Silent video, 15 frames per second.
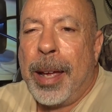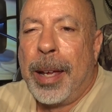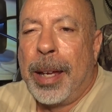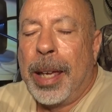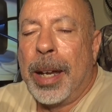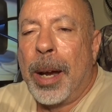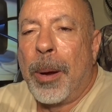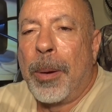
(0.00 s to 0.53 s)

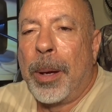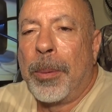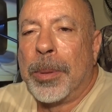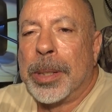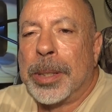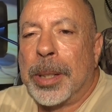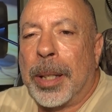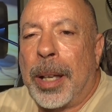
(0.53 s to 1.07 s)
you know, it
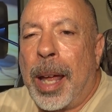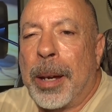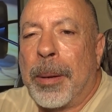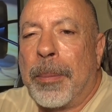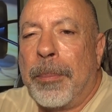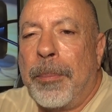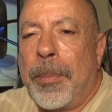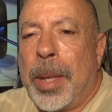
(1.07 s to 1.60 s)
was
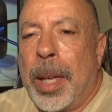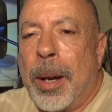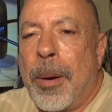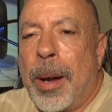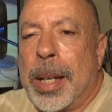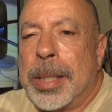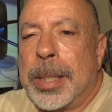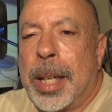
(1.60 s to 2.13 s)
like, you know,
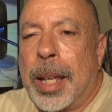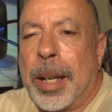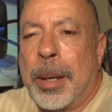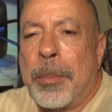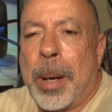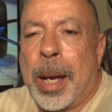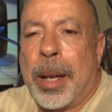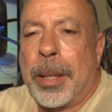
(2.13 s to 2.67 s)
I said
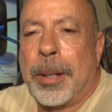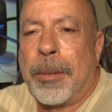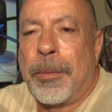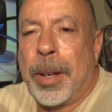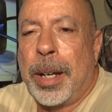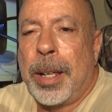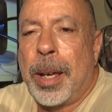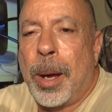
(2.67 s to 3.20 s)
in my other
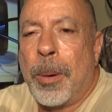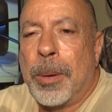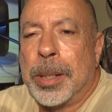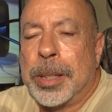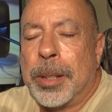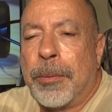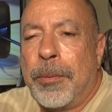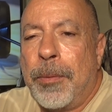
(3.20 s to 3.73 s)
video,
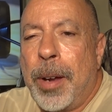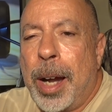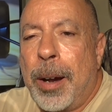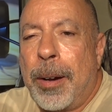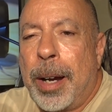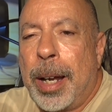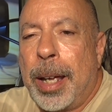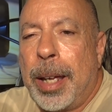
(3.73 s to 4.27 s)
it's a
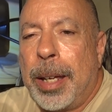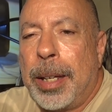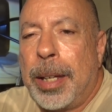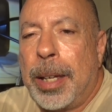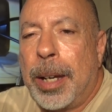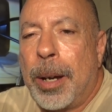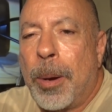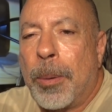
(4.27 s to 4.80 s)
very,
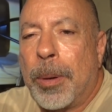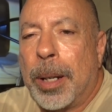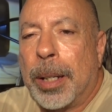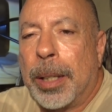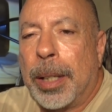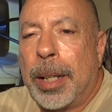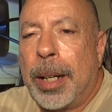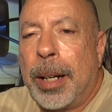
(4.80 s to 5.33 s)
you know,
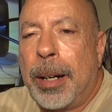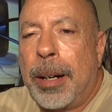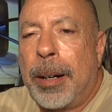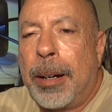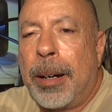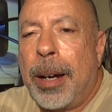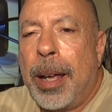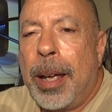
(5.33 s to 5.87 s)

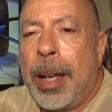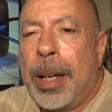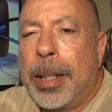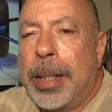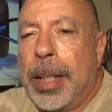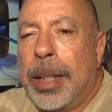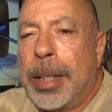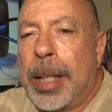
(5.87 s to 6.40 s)
clear,
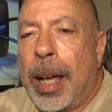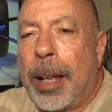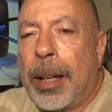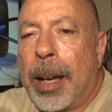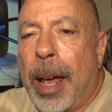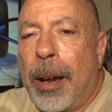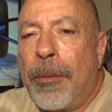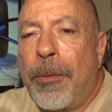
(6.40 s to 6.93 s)

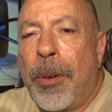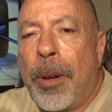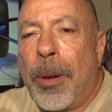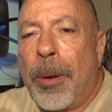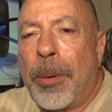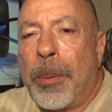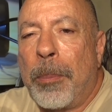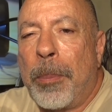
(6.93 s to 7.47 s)
detailed
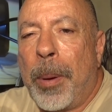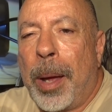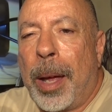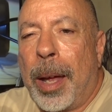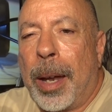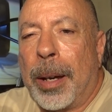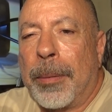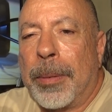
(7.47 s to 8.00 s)
headphone,
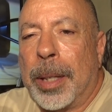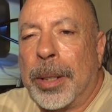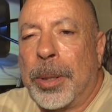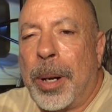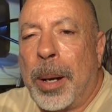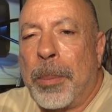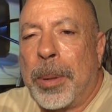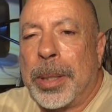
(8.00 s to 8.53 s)
but the
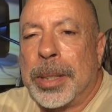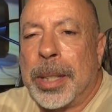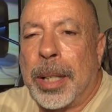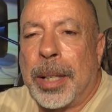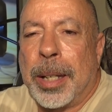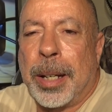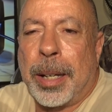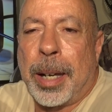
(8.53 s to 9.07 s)
treble's a
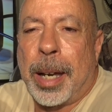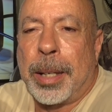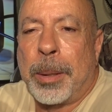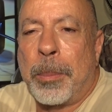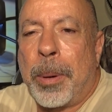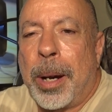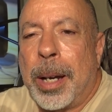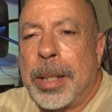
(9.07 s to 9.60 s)
little on
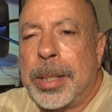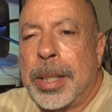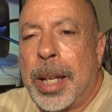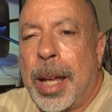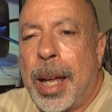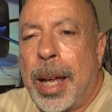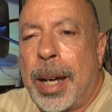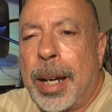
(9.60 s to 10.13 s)
the bright
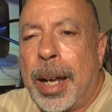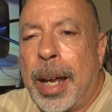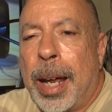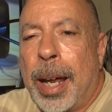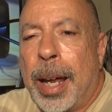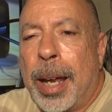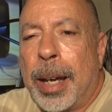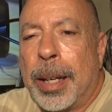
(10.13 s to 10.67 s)
side
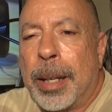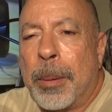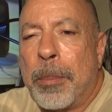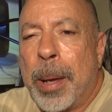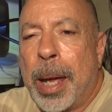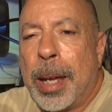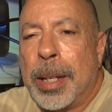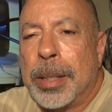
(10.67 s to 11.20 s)
and the
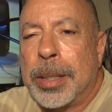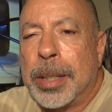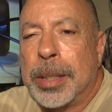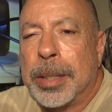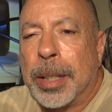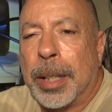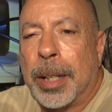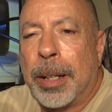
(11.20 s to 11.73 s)
bass
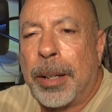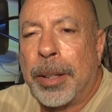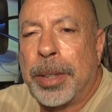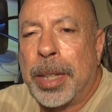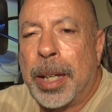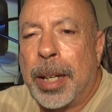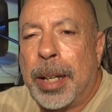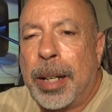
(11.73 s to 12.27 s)
is a little
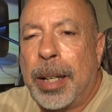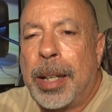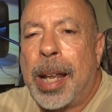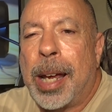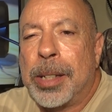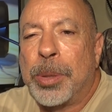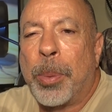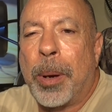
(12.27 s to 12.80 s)
thin, and
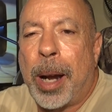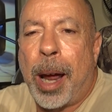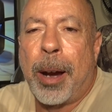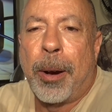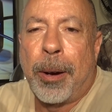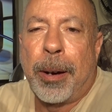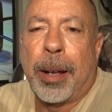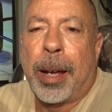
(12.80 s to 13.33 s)
that's what I
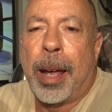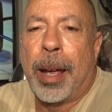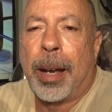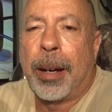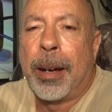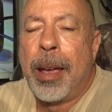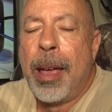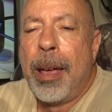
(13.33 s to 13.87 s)
heard again